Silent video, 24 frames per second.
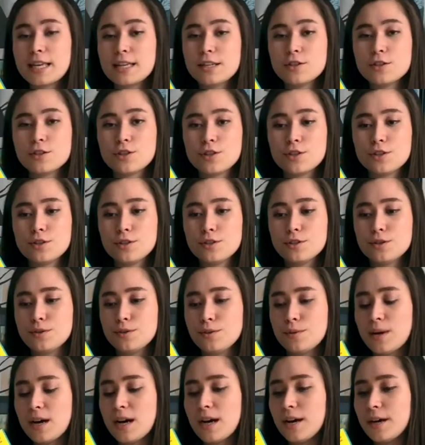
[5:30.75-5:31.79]

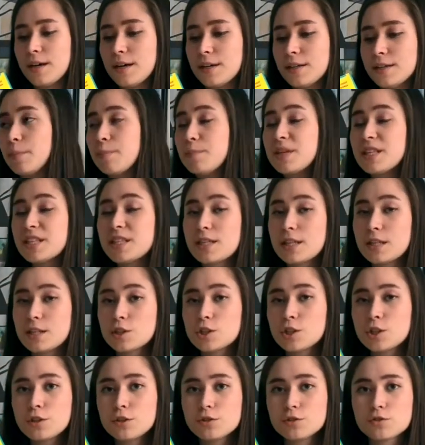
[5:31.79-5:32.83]
into uh, missing
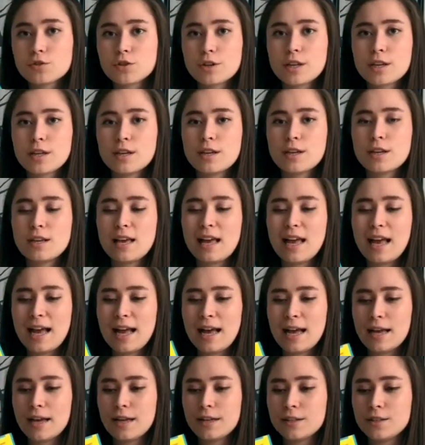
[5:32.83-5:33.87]
children
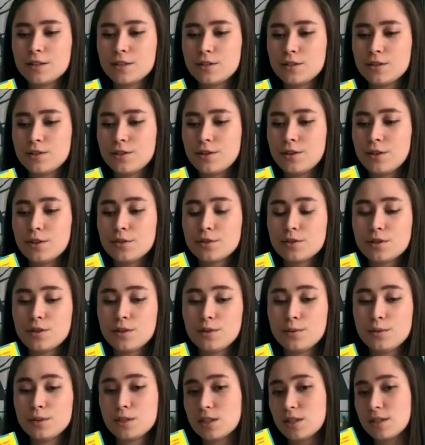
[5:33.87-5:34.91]
and those
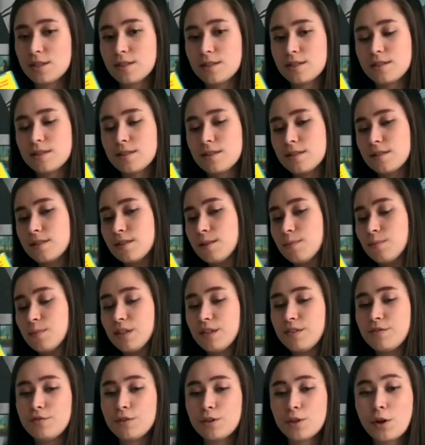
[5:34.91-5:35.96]
who are just
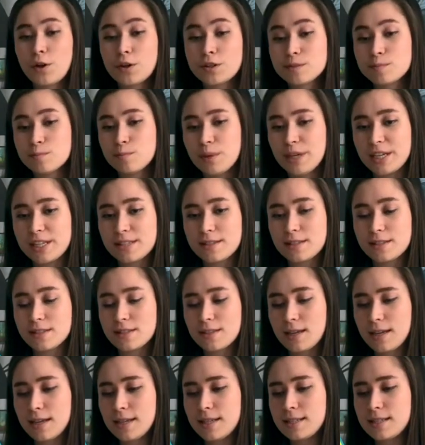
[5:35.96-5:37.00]
simply forgotten by
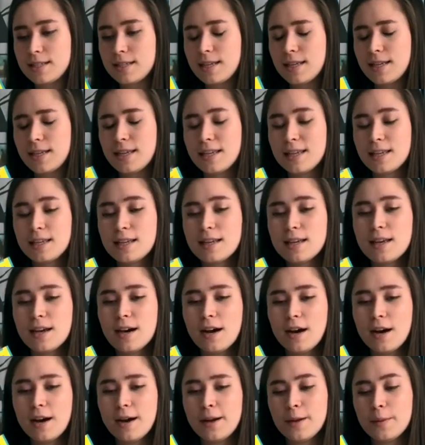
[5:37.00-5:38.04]
society.
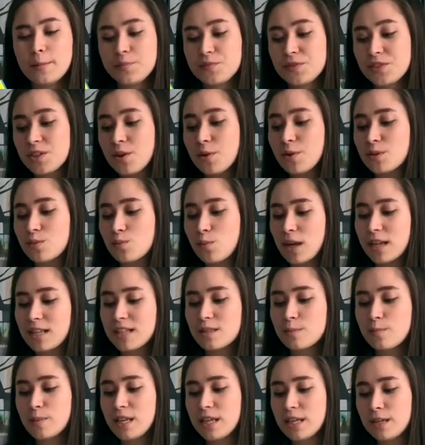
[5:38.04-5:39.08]
Um, so, as well
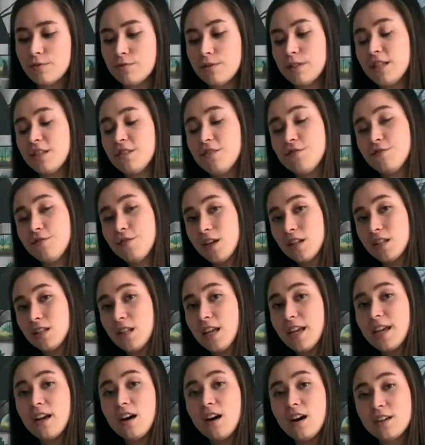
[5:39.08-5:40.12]
as being a really fun,
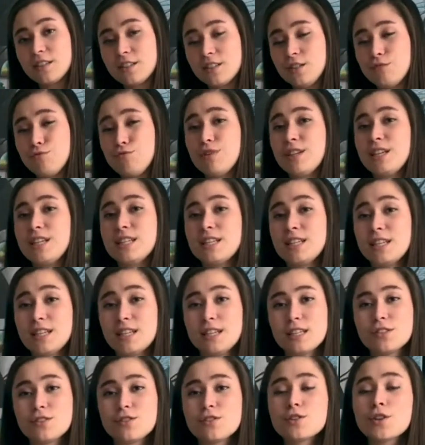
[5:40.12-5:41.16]
light-hearted read in
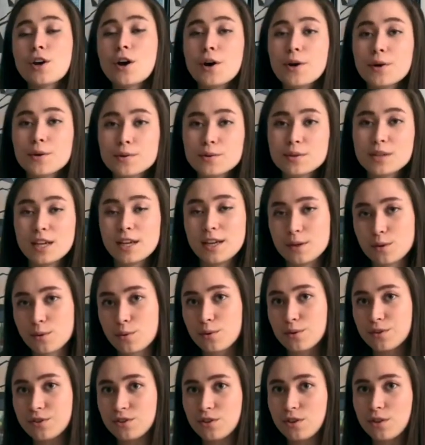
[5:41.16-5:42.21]
its tone, it
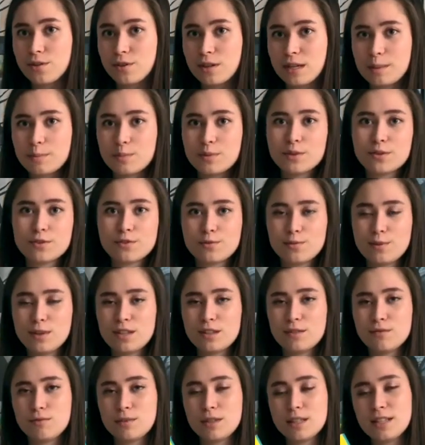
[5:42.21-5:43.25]
also grapples
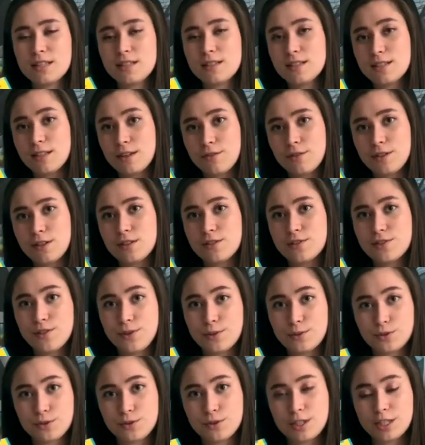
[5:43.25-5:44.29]
with really serious
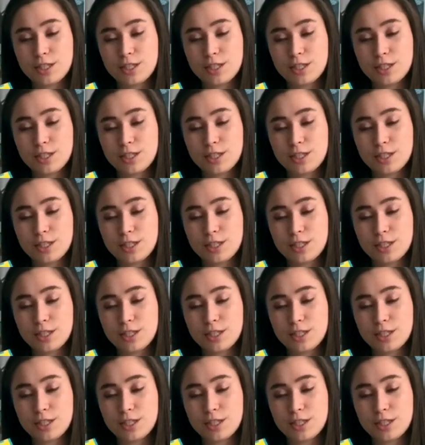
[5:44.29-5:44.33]
social